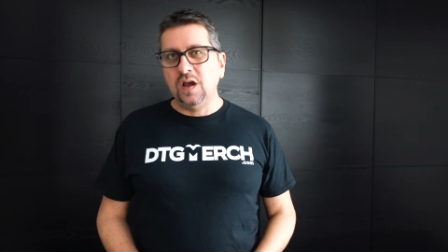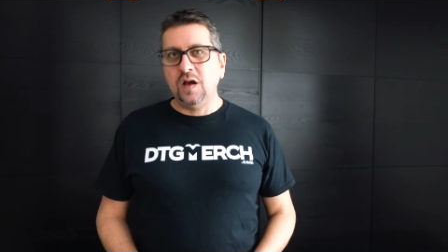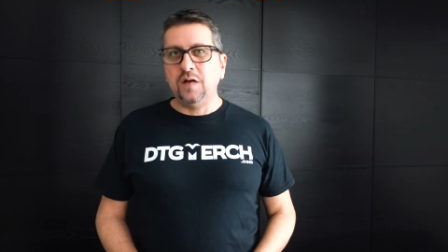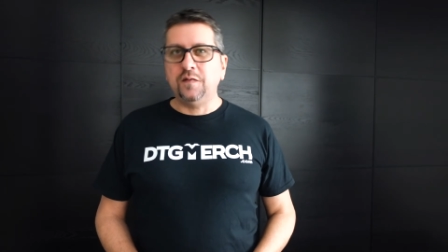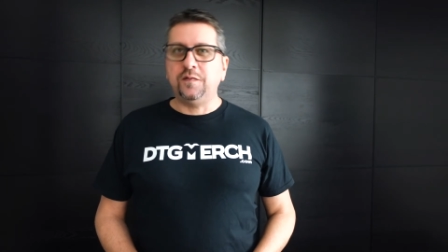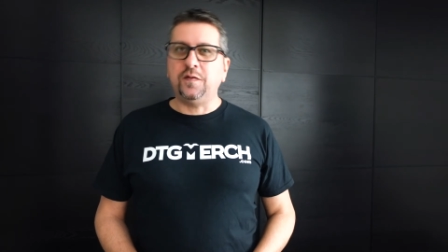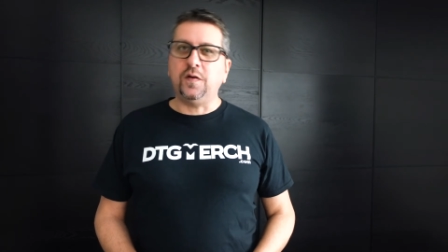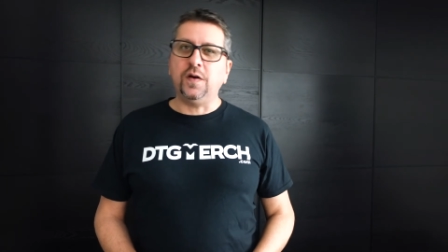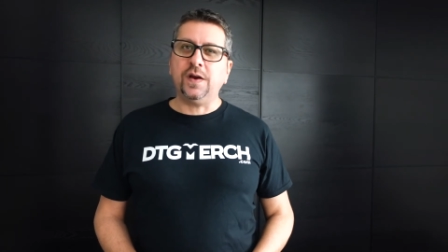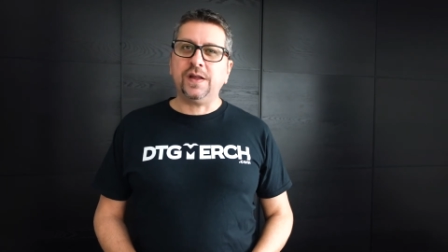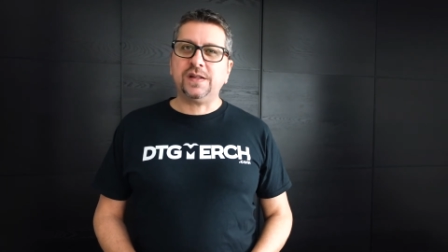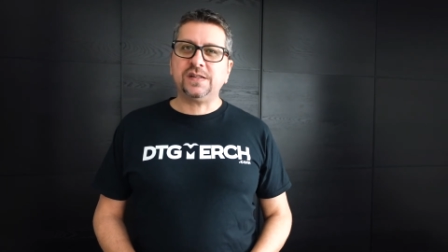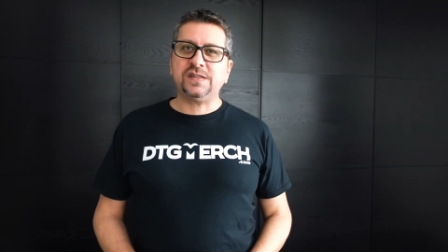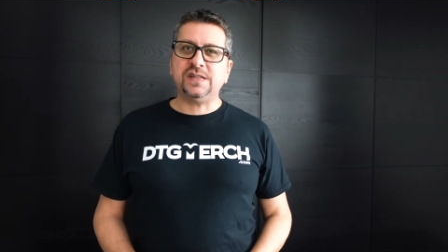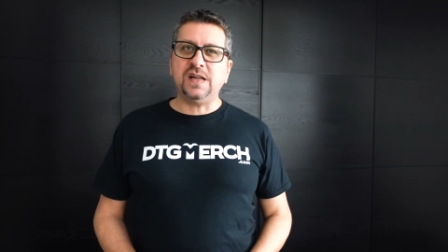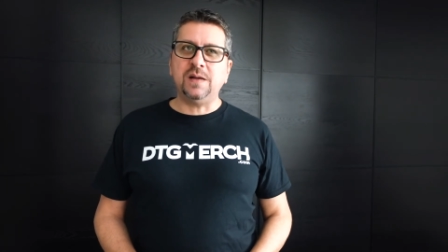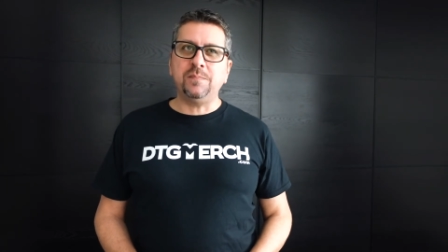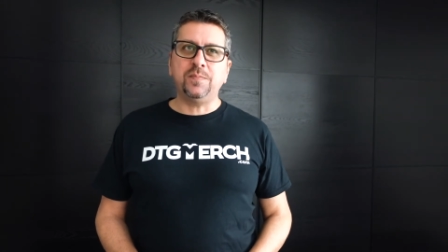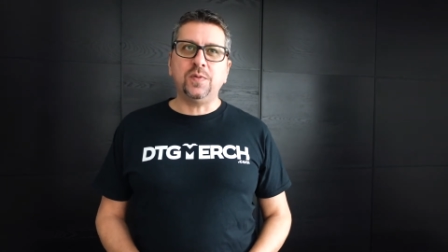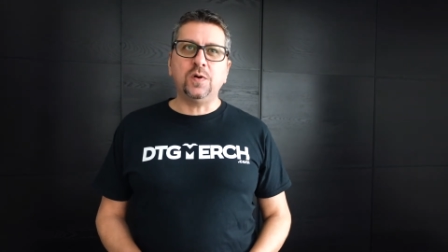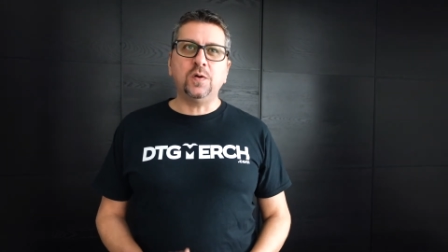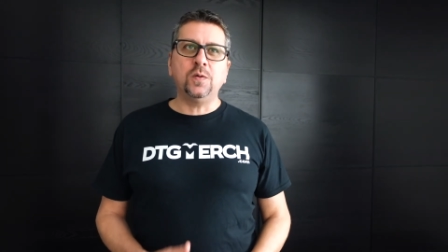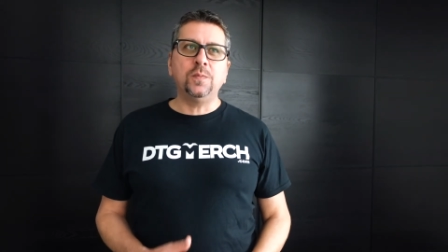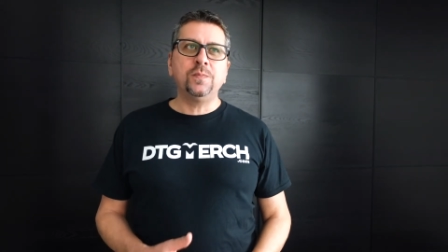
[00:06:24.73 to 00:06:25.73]
For
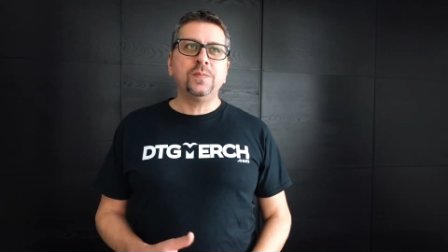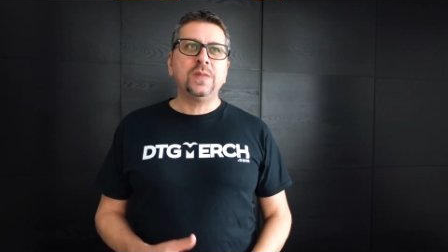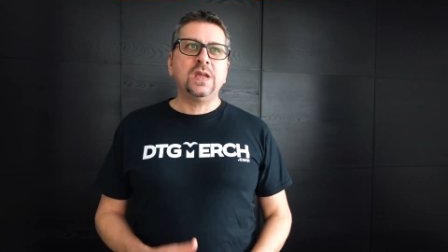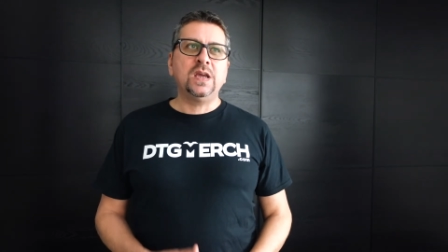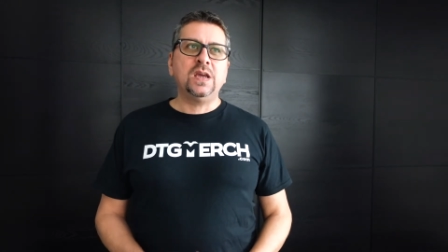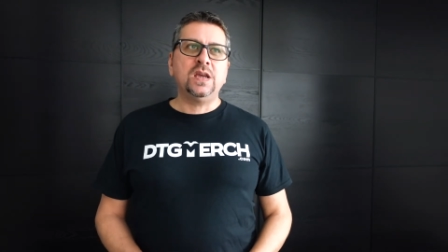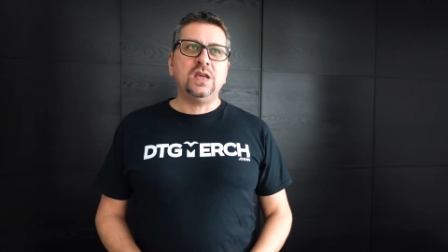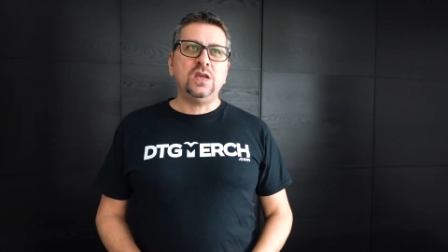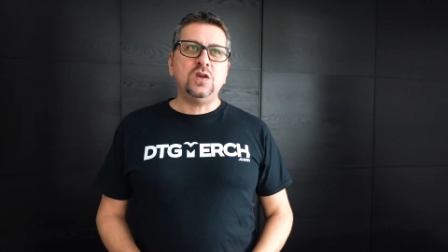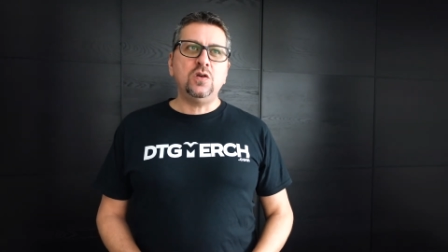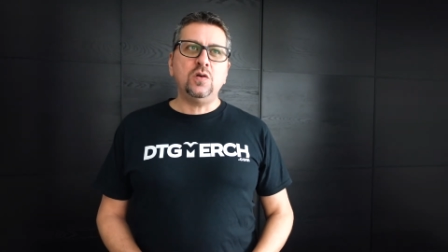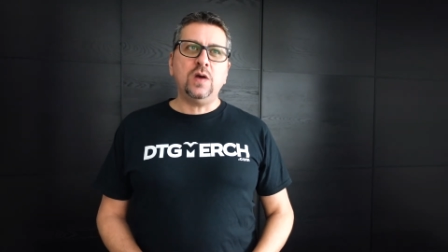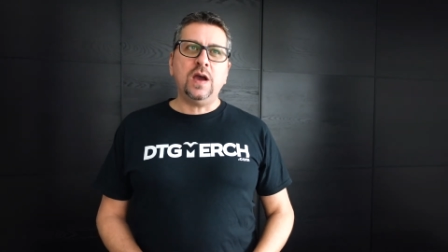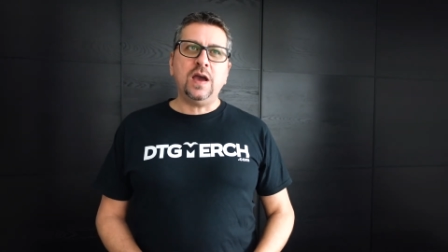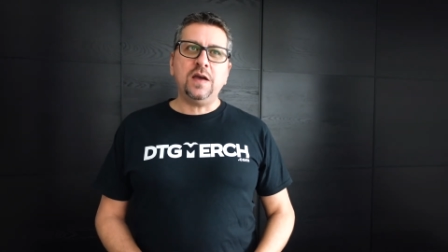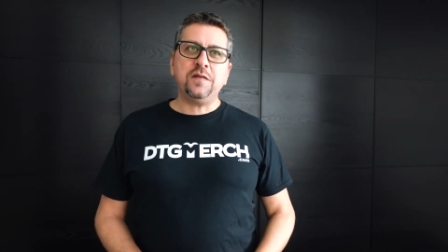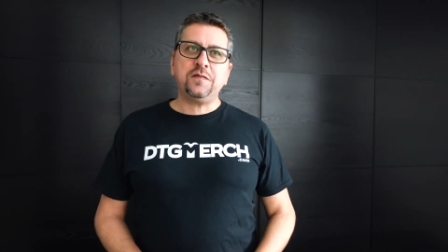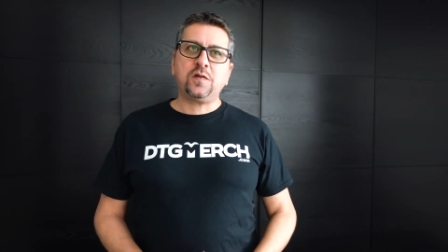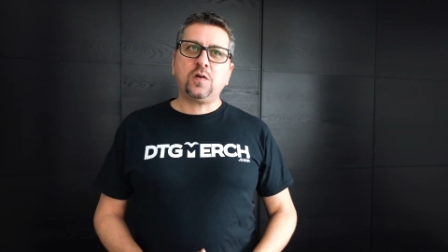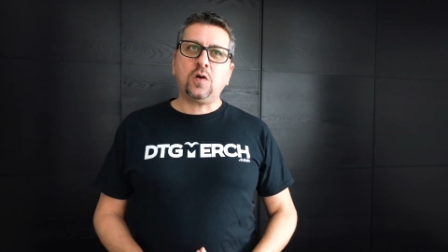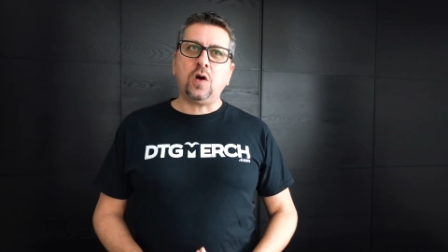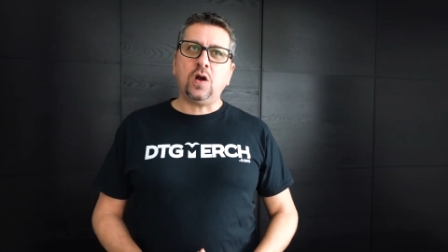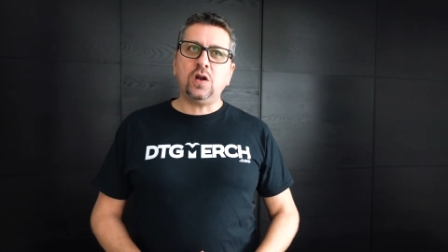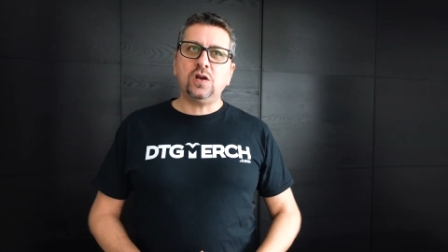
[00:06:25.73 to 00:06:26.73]
example, you
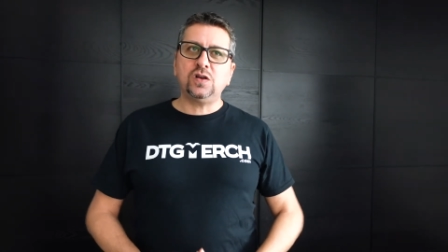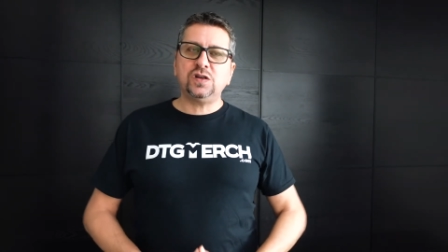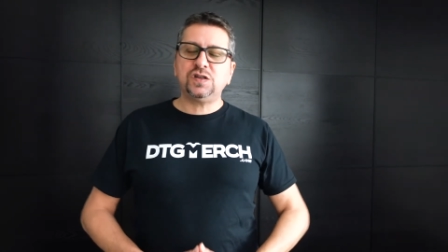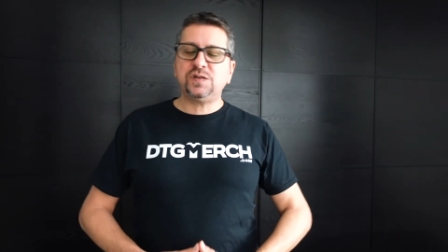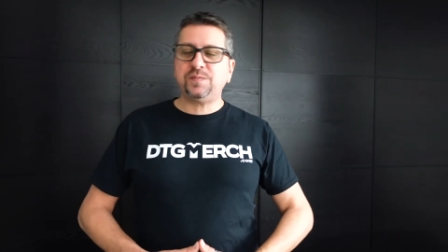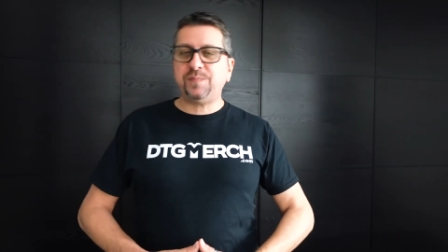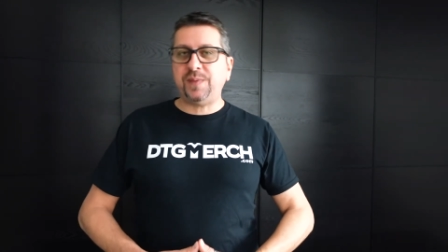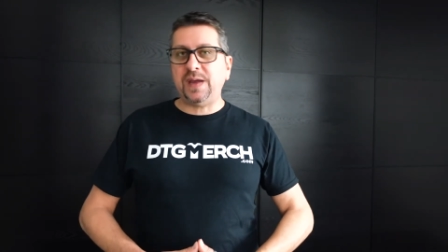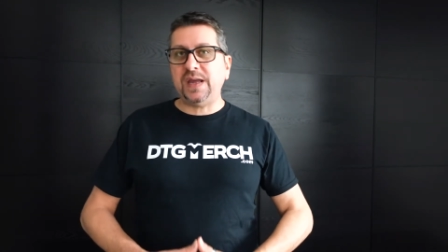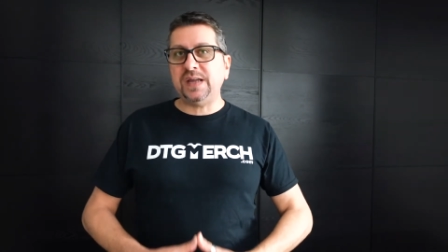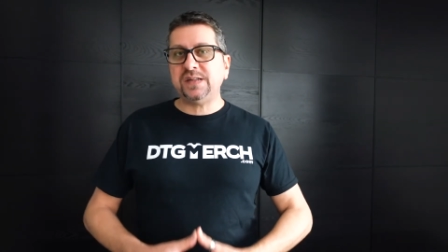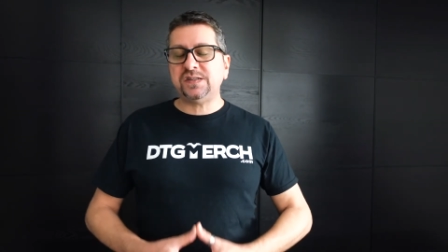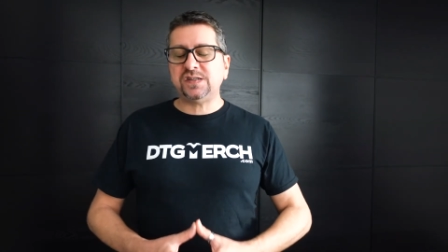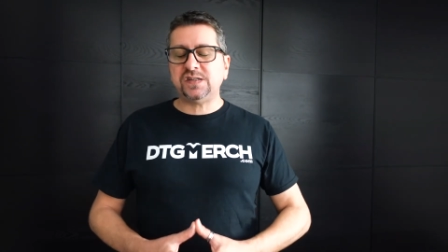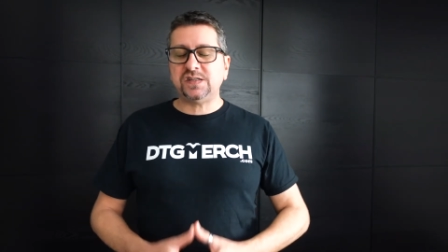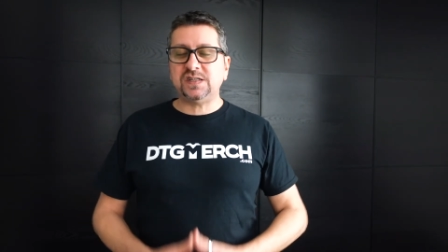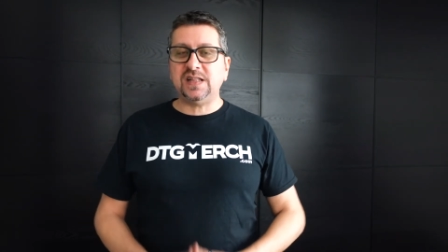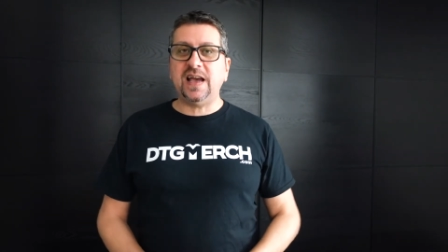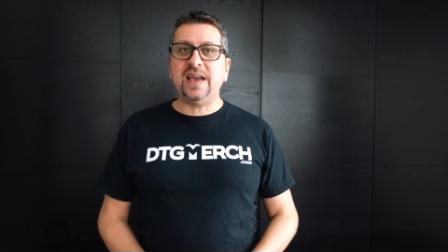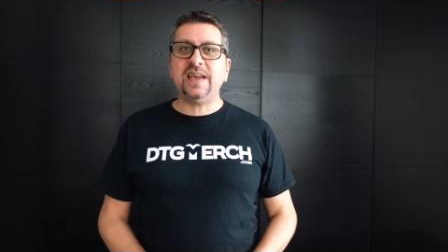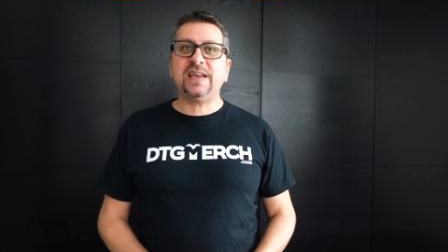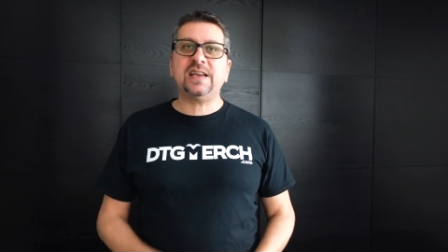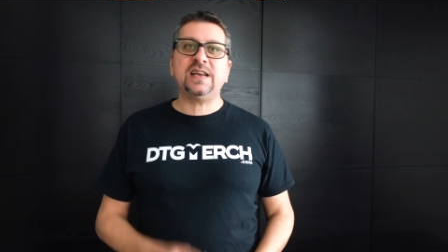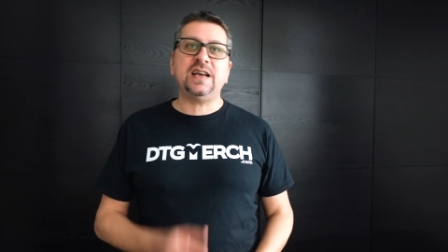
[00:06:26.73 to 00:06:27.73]
have color spaces
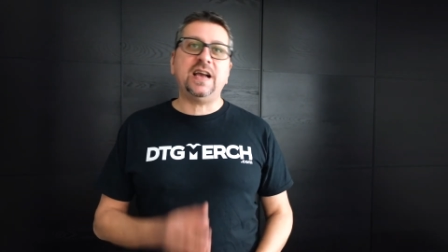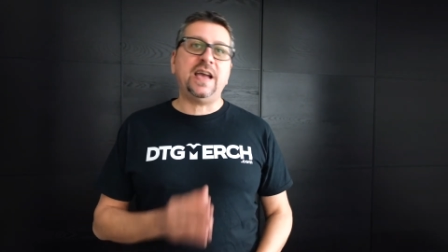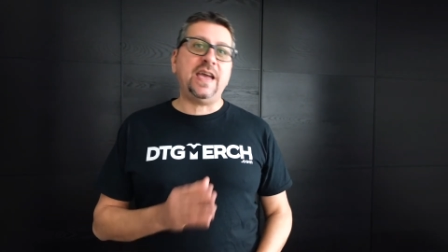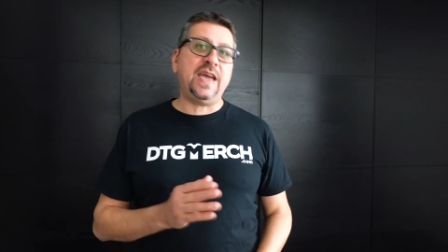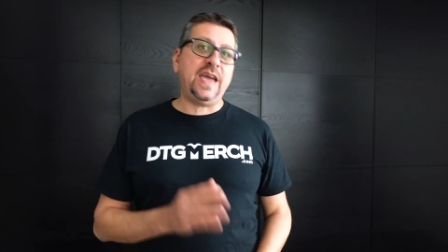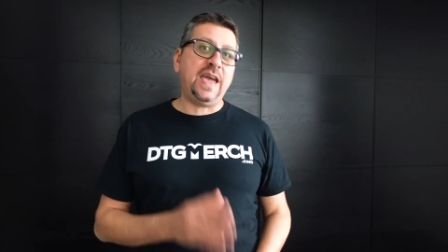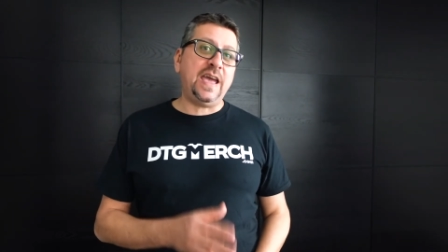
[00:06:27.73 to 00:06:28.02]
like